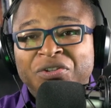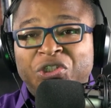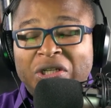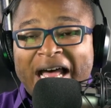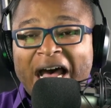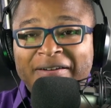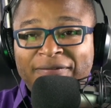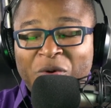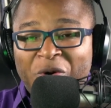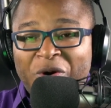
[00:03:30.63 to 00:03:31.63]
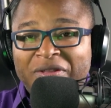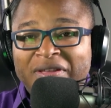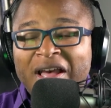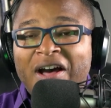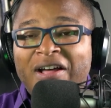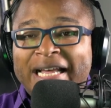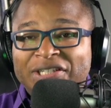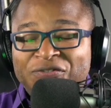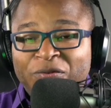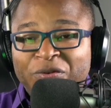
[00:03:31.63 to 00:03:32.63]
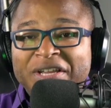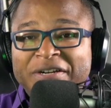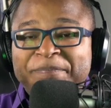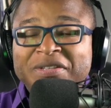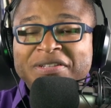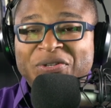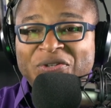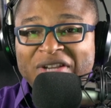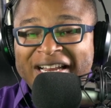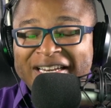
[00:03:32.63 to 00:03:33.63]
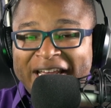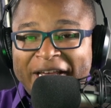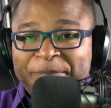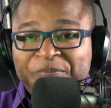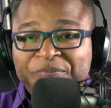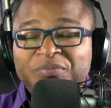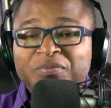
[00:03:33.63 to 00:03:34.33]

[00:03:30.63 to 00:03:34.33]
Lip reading: July 4th, that's Freedom Sunday.